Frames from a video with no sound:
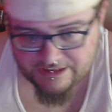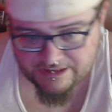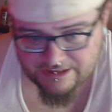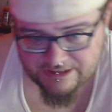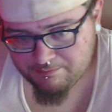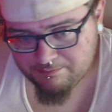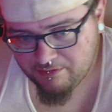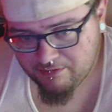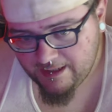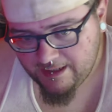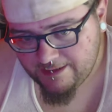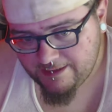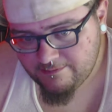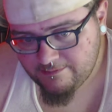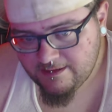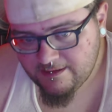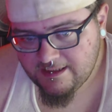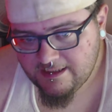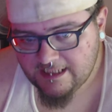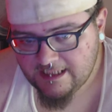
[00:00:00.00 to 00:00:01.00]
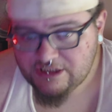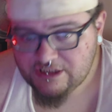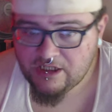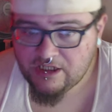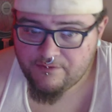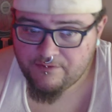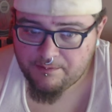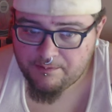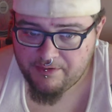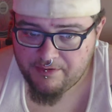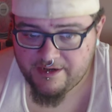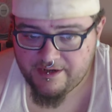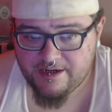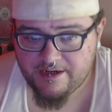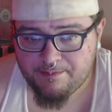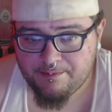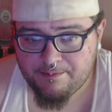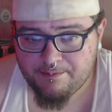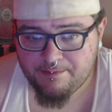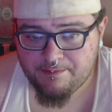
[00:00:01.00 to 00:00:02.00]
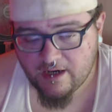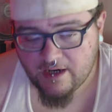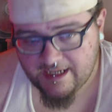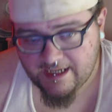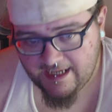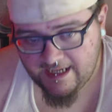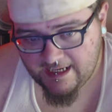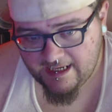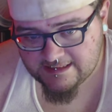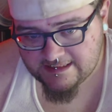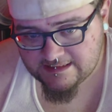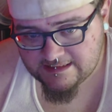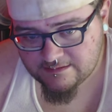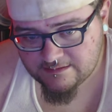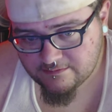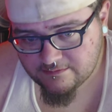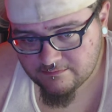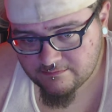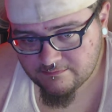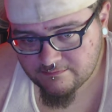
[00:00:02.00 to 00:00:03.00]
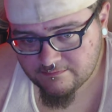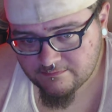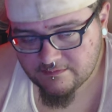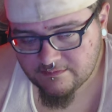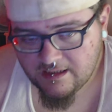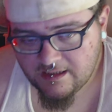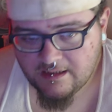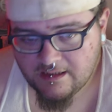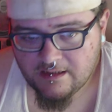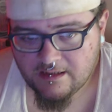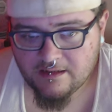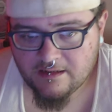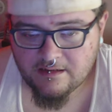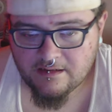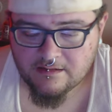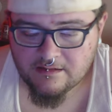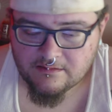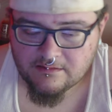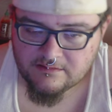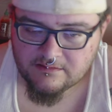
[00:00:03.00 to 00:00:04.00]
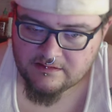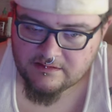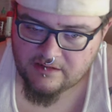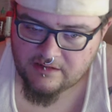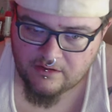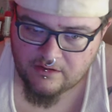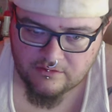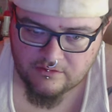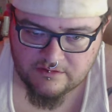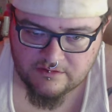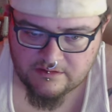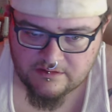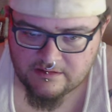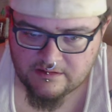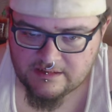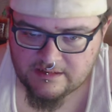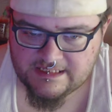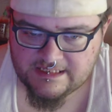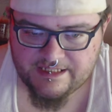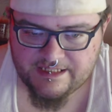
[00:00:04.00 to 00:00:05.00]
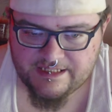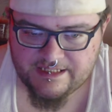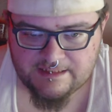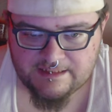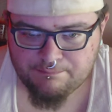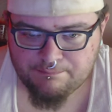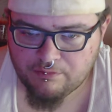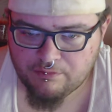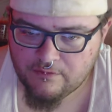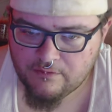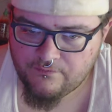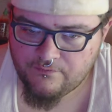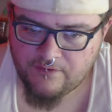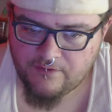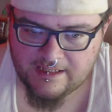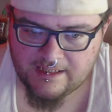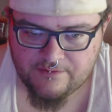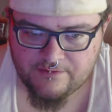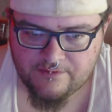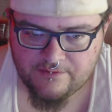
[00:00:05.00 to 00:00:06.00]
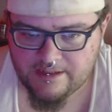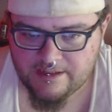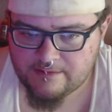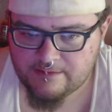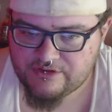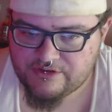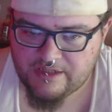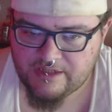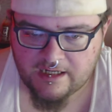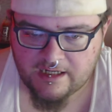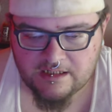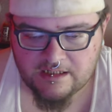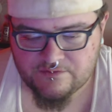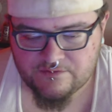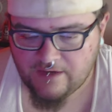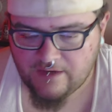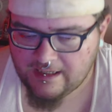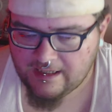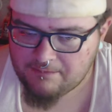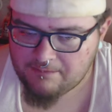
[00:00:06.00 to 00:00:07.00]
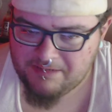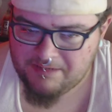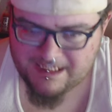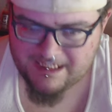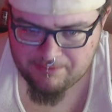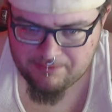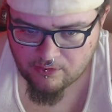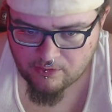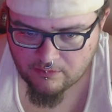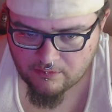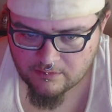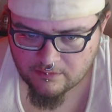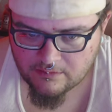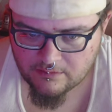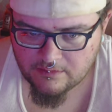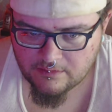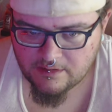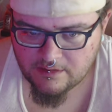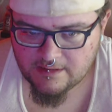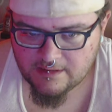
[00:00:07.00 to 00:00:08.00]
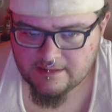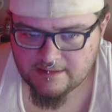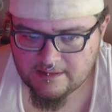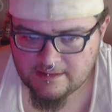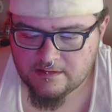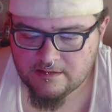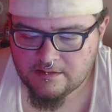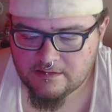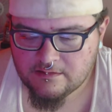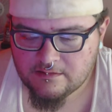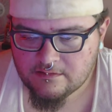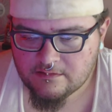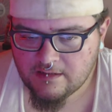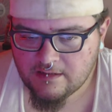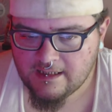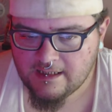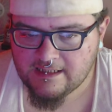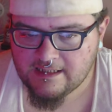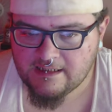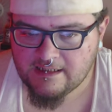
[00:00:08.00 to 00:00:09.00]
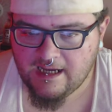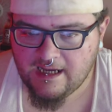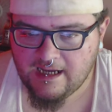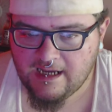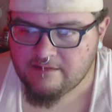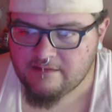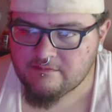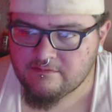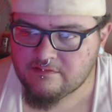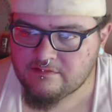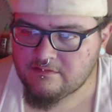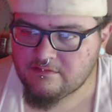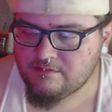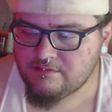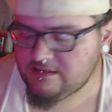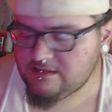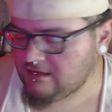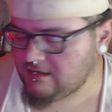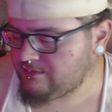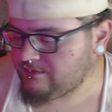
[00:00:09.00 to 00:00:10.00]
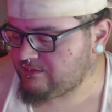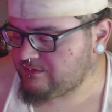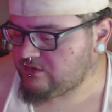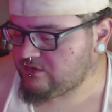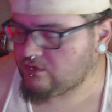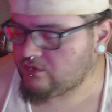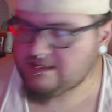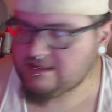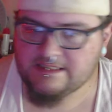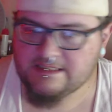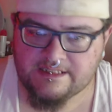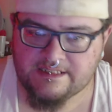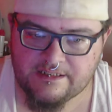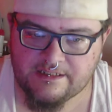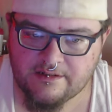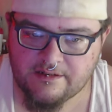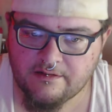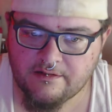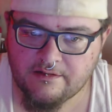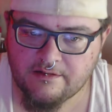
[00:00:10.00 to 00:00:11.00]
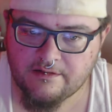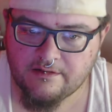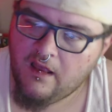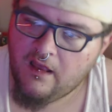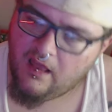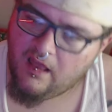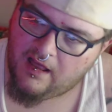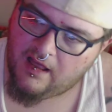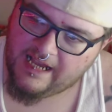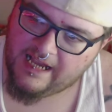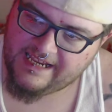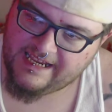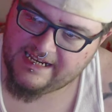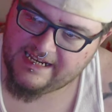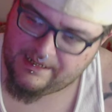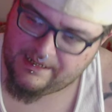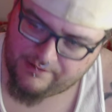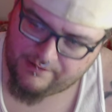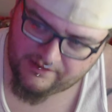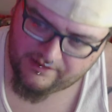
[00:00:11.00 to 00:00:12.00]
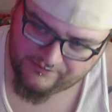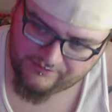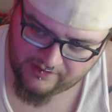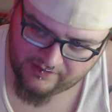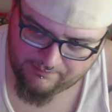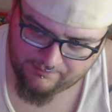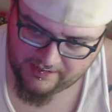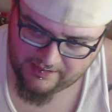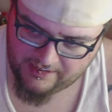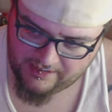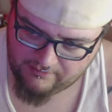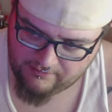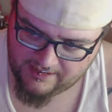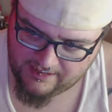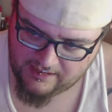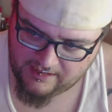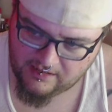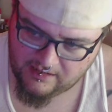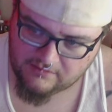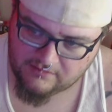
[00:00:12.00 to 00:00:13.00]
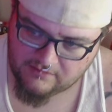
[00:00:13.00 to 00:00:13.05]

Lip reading: your opinion up your fucking ass. No studies have proven violent video games do not cause violent people. Let's look up some sources here. I can't name them off the top of my head right now. Oh, wrong browser.